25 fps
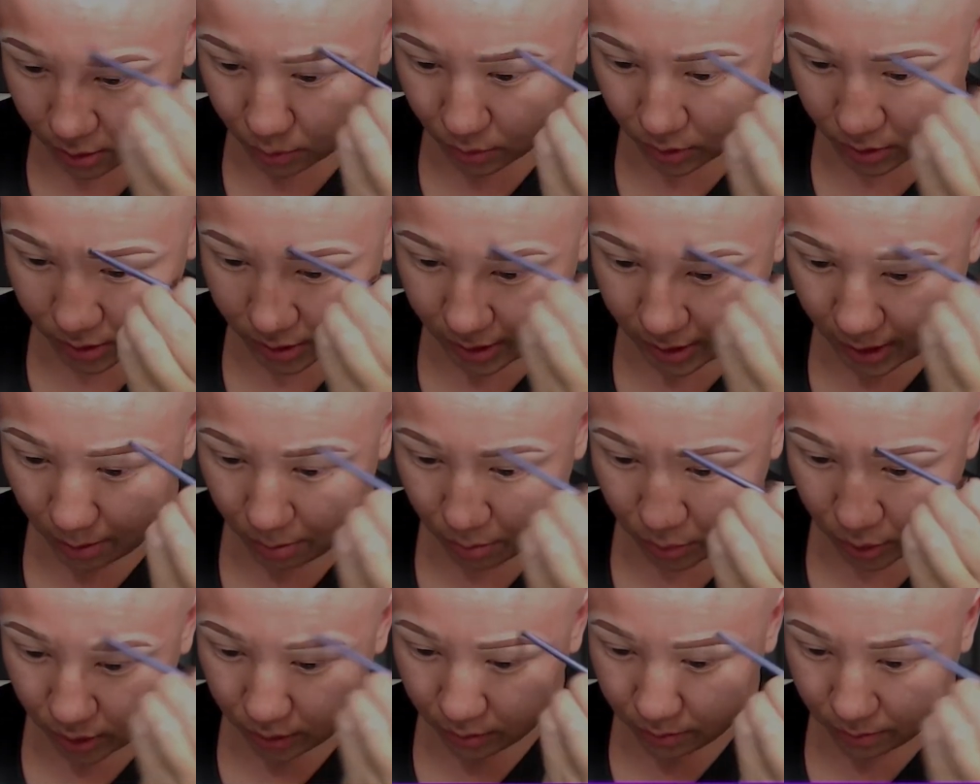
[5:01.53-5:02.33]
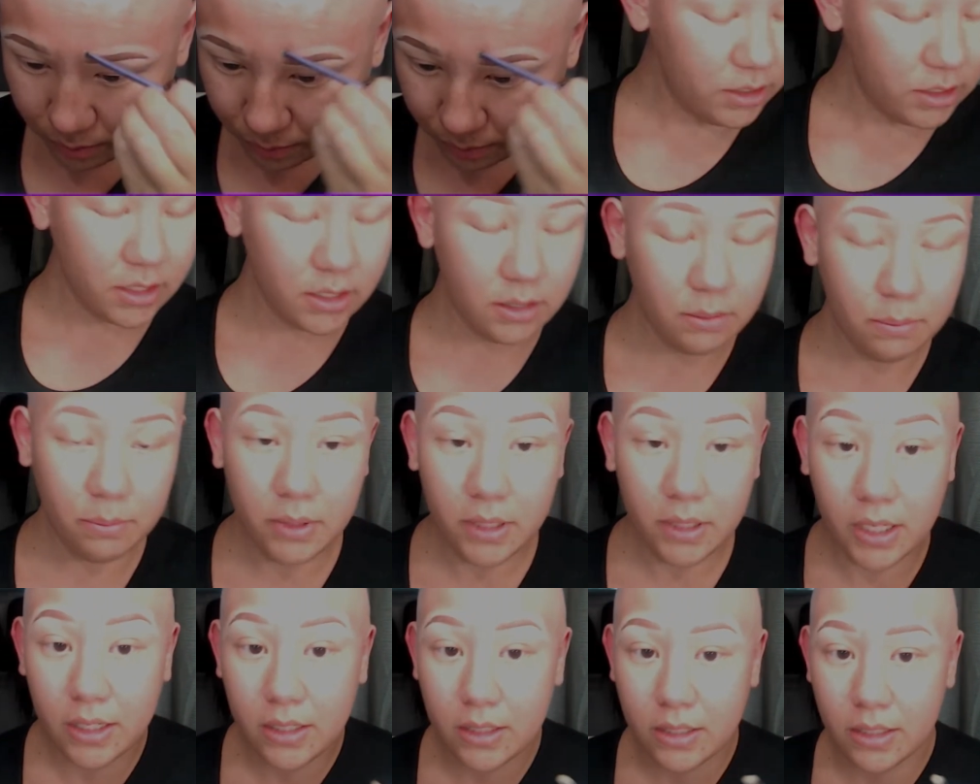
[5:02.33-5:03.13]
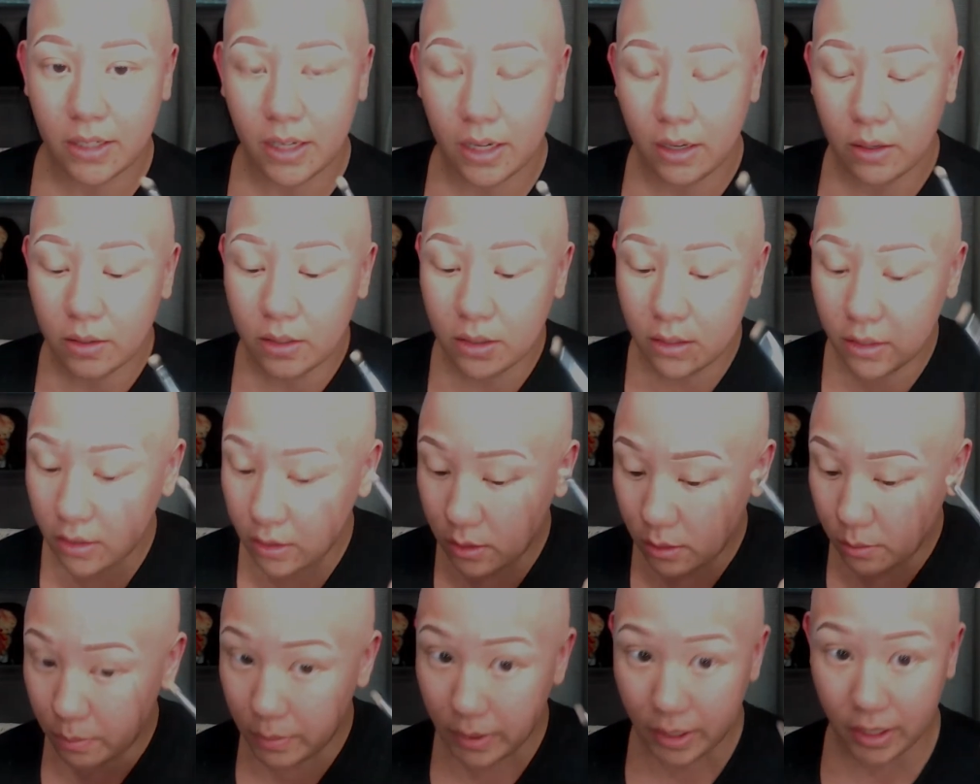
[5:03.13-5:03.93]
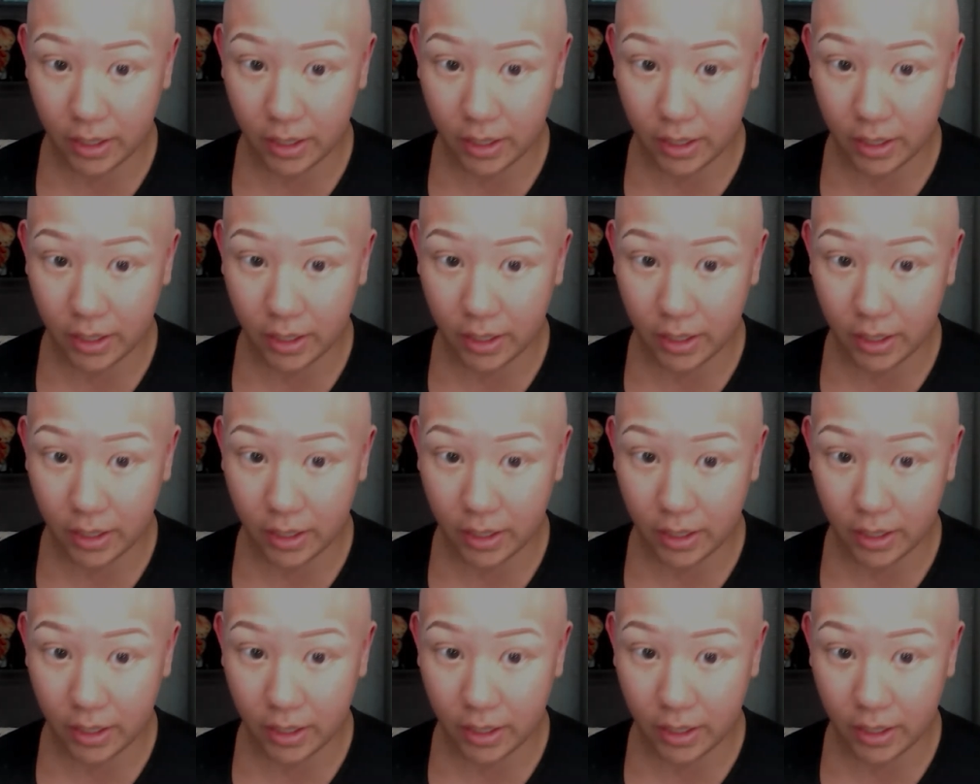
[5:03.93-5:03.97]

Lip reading: this will stay put. I'm just gonna blend it out a little